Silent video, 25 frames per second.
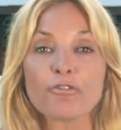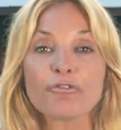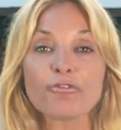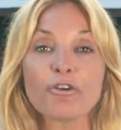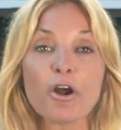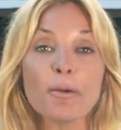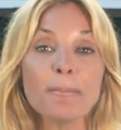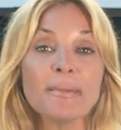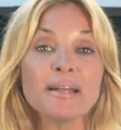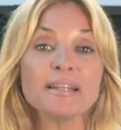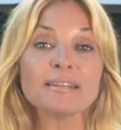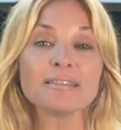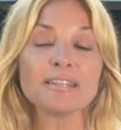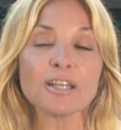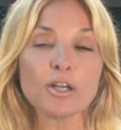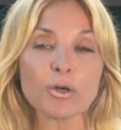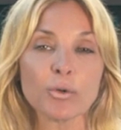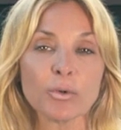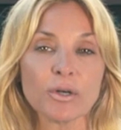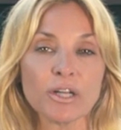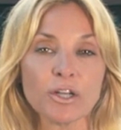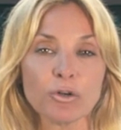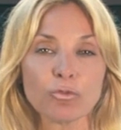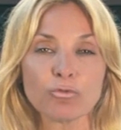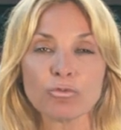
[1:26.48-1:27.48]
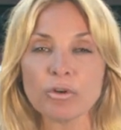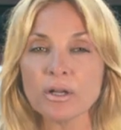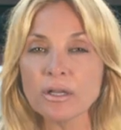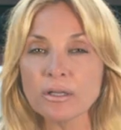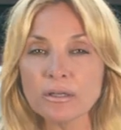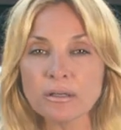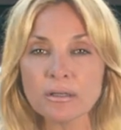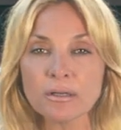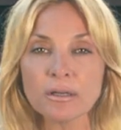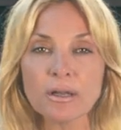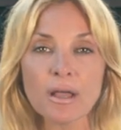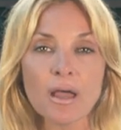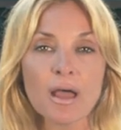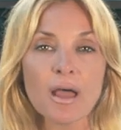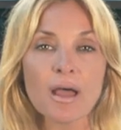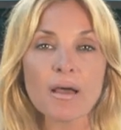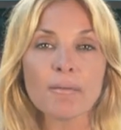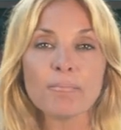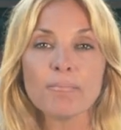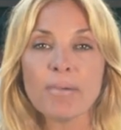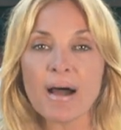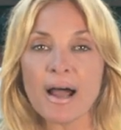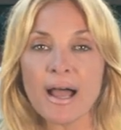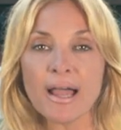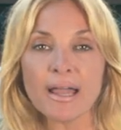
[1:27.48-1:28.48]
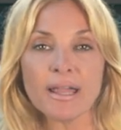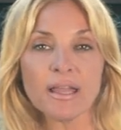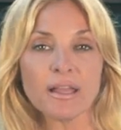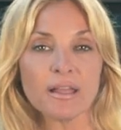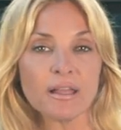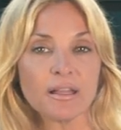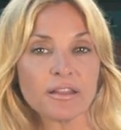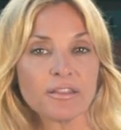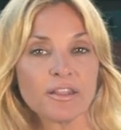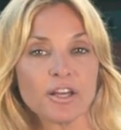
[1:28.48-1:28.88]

from antiquity, written by